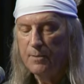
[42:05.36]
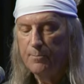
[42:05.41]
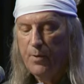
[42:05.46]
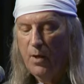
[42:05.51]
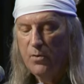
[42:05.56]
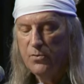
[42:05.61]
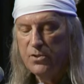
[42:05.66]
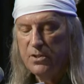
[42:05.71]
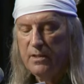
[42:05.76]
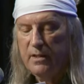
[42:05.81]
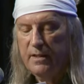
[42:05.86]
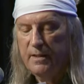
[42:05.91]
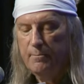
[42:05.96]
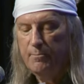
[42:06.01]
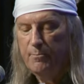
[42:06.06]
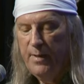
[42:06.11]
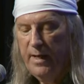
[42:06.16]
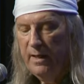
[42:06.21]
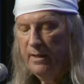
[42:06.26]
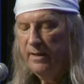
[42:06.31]
supposedly
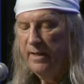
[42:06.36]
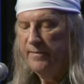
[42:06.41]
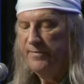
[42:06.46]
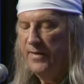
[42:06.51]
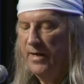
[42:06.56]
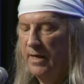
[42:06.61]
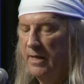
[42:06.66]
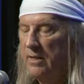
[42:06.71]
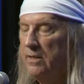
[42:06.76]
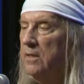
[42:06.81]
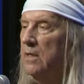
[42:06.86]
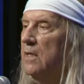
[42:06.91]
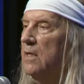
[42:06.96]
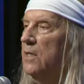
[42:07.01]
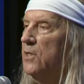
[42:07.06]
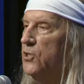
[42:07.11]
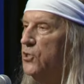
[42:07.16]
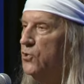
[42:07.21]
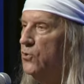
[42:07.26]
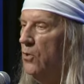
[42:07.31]
buried there
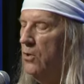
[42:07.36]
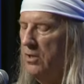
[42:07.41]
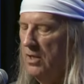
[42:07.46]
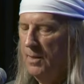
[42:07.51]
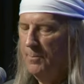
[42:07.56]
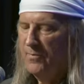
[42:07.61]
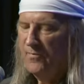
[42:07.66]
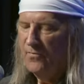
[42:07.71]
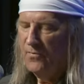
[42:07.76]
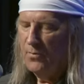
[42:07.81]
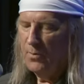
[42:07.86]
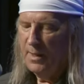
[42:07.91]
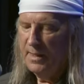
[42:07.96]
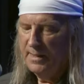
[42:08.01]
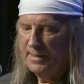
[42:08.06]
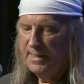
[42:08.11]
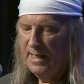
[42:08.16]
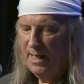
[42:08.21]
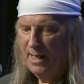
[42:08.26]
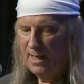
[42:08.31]
shortly before
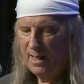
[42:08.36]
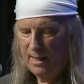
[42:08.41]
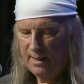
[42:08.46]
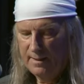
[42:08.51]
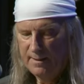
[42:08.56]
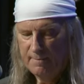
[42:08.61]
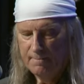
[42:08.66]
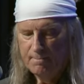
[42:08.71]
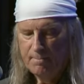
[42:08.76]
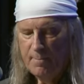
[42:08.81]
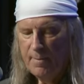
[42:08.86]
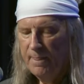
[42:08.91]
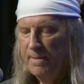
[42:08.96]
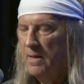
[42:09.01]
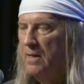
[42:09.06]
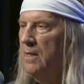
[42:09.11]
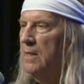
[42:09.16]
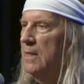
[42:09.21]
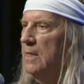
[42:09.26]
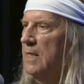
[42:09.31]
he died.
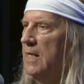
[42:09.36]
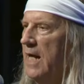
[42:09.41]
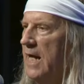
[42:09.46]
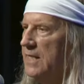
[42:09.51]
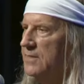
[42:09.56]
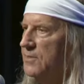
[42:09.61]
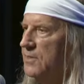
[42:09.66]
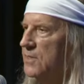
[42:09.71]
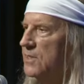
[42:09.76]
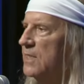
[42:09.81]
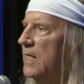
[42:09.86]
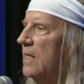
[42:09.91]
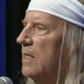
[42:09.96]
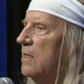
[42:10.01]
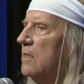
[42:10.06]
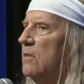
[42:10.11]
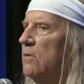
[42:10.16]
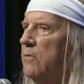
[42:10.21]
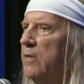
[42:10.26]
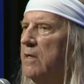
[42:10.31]
As the San
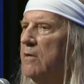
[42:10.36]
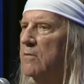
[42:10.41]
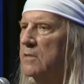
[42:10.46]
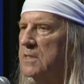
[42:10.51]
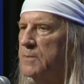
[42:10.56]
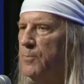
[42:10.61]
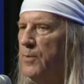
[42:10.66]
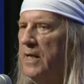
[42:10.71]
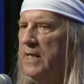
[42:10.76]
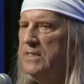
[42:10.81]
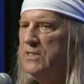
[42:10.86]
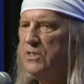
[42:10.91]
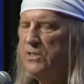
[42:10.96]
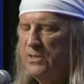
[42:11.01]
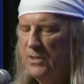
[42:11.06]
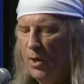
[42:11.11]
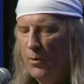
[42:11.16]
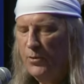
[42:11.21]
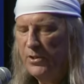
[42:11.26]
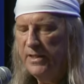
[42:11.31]
Antonio Express
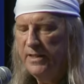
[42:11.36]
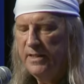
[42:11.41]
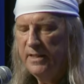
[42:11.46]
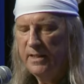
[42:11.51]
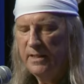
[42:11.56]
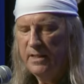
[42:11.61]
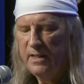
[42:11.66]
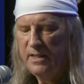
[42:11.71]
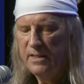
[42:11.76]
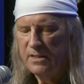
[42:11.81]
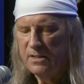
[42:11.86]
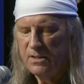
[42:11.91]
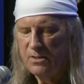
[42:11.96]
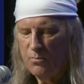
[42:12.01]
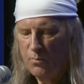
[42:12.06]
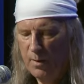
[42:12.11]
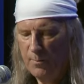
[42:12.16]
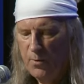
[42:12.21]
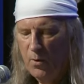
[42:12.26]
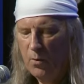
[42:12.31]
noted in
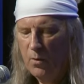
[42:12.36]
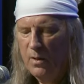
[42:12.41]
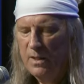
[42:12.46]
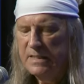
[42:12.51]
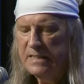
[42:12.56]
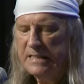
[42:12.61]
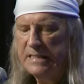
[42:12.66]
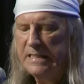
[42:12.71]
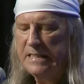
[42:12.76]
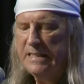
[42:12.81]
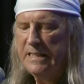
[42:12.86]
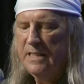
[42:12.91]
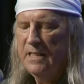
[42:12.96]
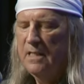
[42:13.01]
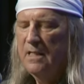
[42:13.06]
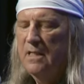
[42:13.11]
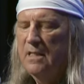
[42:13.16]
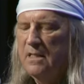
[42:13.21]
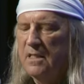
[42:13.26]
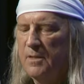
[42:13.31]
its report,
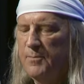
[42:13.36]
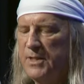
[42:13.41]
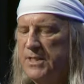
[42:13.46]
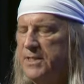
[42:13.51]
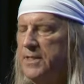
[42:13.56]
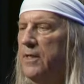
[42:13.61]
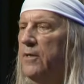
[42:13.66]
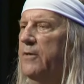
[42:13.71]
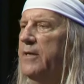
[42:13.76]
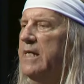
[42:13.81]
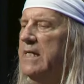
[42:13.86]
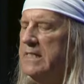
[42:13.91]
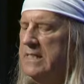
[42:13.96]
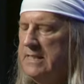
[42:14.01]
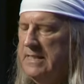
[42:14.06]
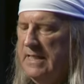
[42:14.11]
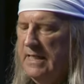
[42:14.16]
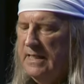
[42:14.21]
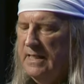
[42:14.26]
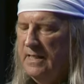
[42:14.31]
the mysterious
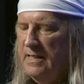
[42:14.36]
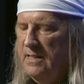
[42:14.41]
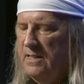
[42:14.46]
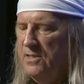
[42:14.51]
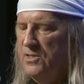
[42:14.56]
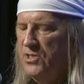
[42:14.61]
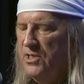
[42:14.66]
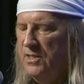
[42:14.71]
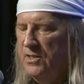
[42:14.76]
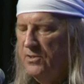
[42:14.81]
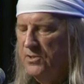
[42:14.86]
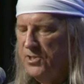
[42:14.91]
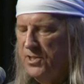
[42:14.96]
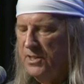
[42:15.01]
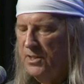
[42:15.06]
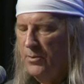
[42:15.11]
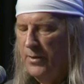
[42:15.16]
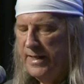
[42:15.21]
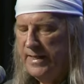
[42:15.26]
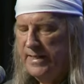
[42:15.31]
digging gen-
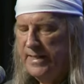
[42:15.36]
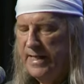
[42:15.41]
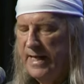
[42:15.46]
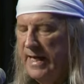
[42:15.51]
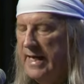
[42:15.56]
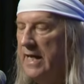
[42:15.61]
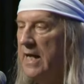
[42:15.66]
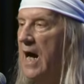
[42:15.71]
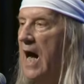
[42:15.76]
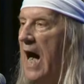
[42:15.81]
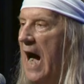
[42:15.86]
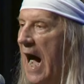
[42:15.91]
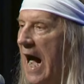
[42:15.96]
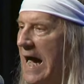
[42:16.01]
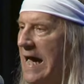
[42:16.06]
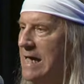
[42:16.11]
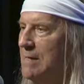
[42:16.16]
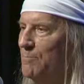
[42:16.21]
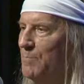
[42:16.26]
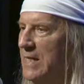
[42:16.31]
generated a
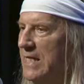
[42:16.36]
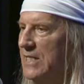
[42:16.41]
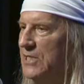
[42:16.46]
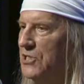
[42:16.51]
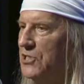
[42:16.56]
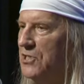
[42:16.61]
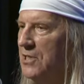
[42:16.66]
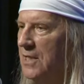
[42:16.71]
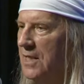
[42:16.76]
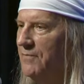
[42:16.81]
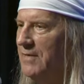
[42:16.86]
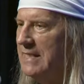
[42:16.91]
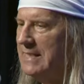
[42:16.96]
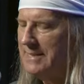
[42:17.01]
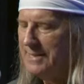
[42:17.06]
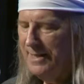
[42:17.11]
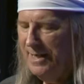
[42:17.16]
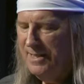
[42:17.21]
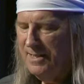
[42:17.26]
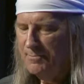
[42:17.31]
high pitch of
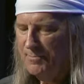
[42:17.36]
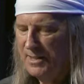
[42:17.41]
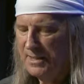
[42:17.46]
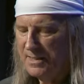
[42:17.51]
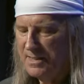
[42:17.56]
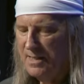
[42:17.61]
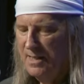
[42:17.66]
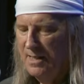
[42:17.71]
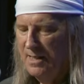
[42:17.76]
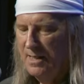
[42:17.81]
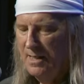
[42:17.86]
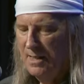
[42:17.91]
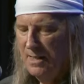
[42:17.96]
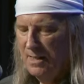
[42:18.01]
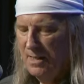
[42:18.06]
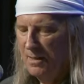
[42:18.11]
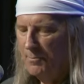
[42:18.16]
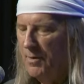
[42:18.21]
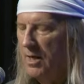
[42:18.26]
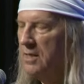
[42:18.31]
excitement
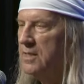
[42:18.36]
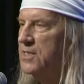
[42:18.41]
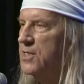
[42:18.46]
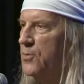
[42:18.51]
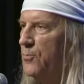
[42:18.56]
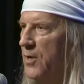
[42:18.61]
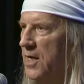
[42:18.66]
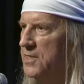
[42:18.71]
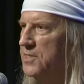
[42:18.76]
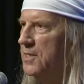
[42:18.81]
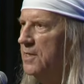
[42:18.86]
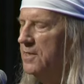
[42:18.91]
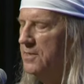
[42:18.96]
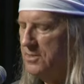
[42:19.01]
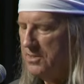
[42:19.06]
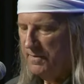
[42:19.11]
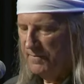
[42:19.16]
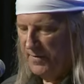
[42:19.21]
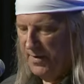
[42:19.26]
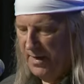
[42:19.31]
amongst
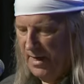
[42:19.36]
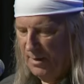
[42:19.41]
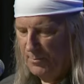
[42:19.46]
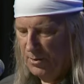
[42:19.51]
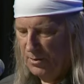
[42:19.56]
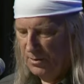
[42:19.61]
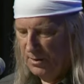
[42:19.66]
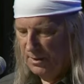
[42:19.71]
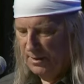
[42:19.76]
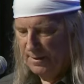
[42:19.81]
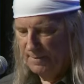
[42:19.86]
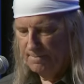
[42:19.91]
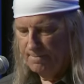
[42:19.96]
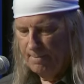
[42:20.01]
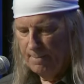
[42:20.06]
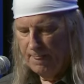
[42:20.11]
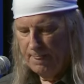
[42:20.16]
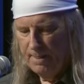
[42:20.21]
residents of the neighborhood.